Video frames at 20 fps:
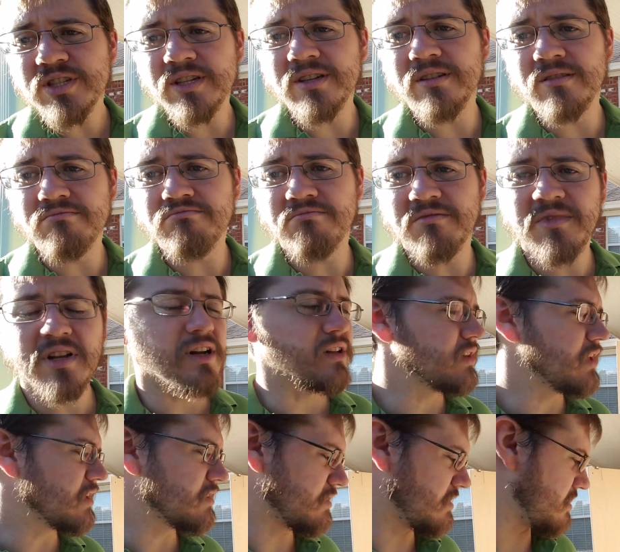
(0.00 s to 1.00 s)
to
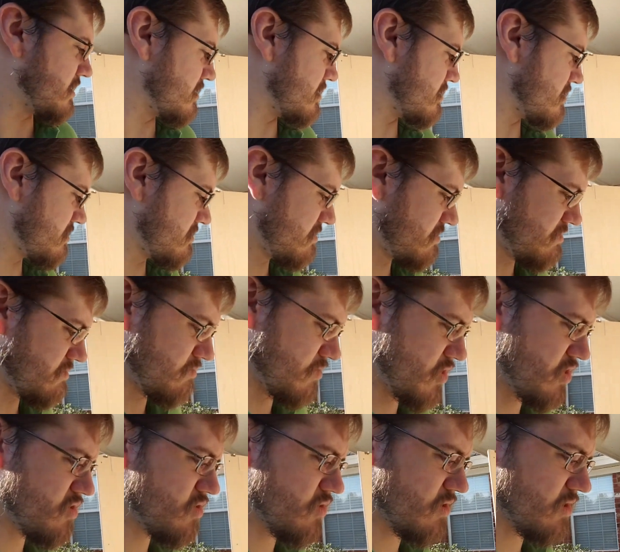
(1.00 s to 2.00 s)
collect the
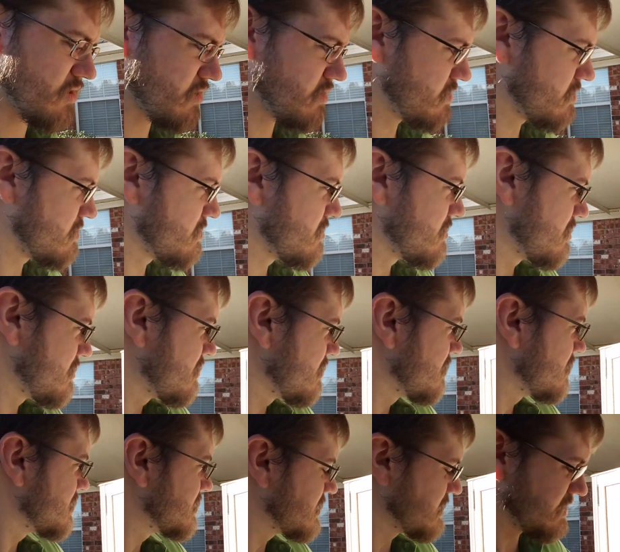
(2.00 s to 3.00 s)
manure.
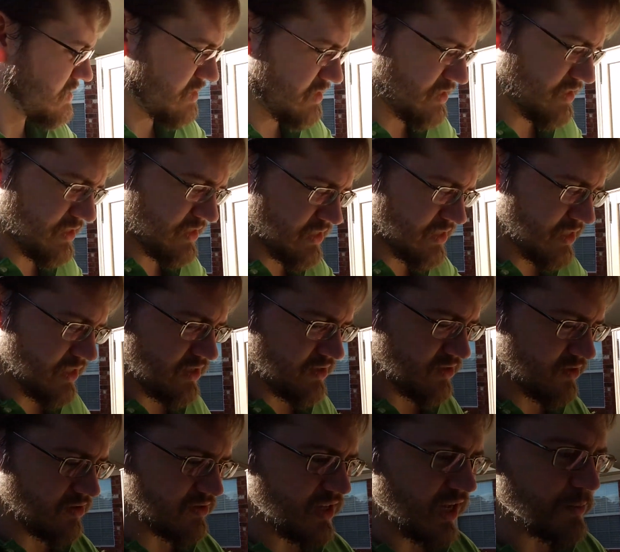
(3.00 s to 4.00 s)

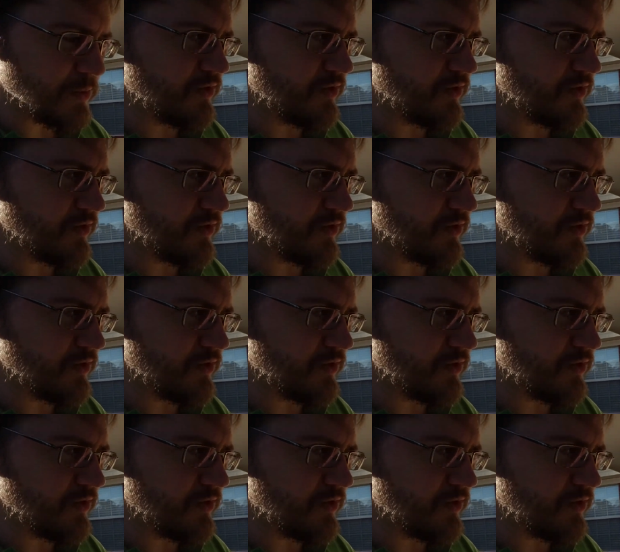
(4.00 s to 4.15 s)
So it's not gonna